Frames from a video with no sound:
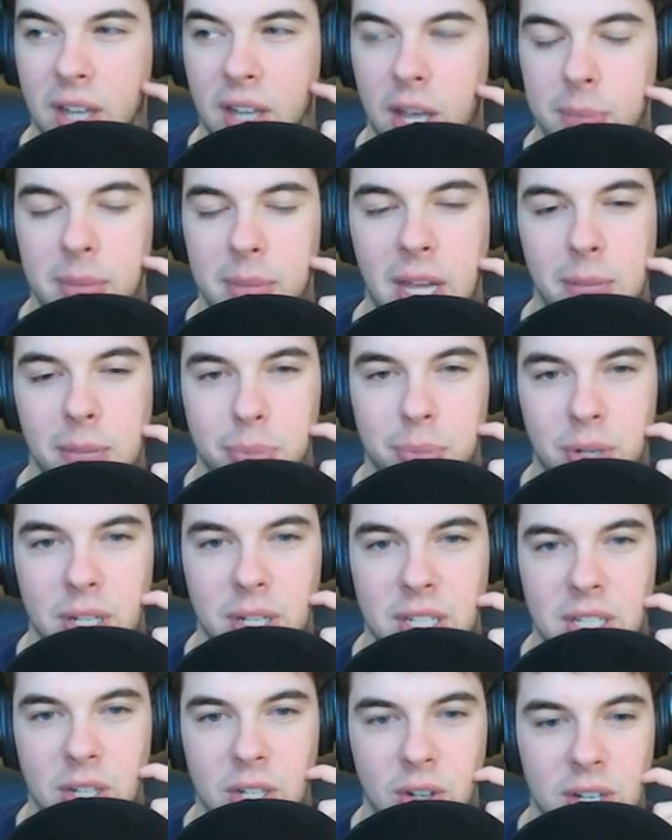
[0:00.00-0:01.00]
I'm pretty
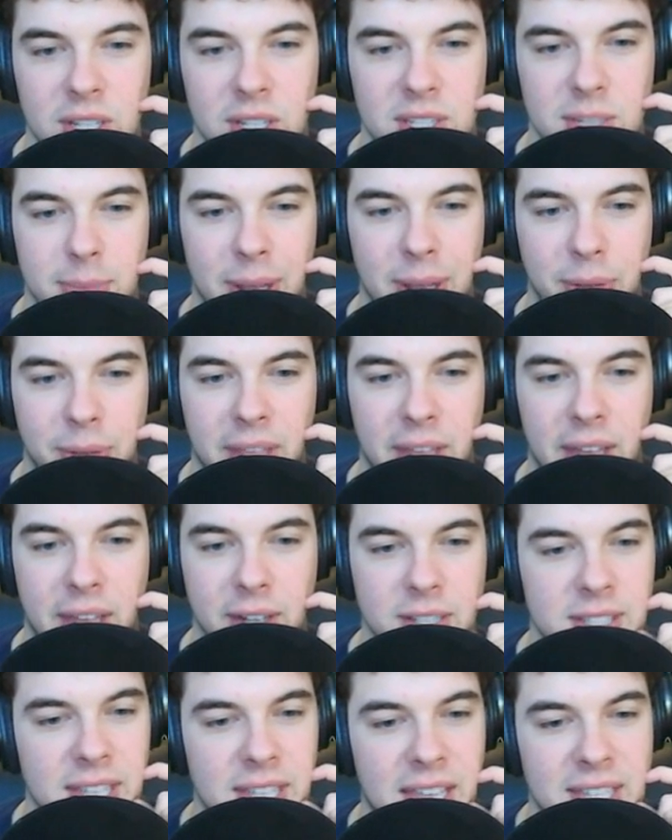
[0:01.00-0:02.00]
curious about that,
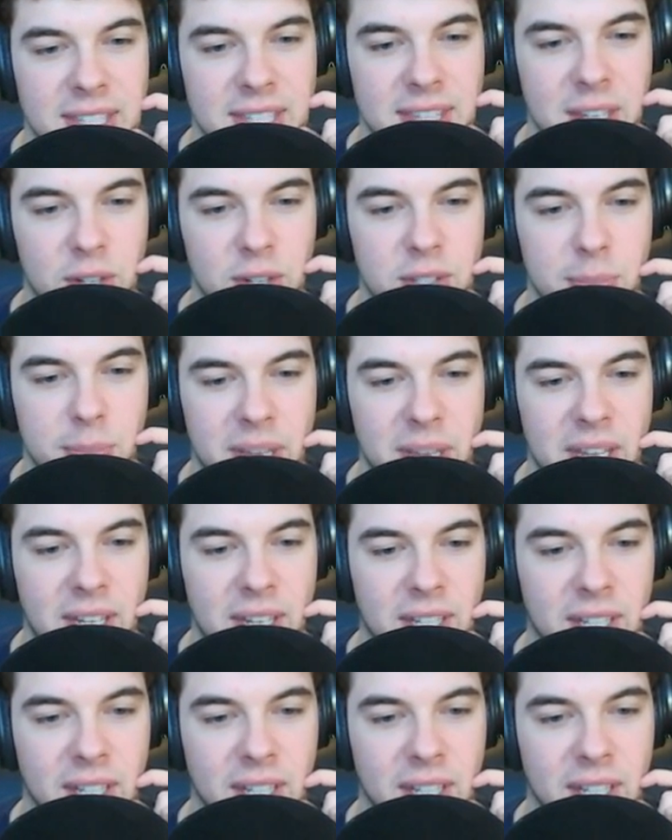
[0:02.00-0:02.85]
because there's a big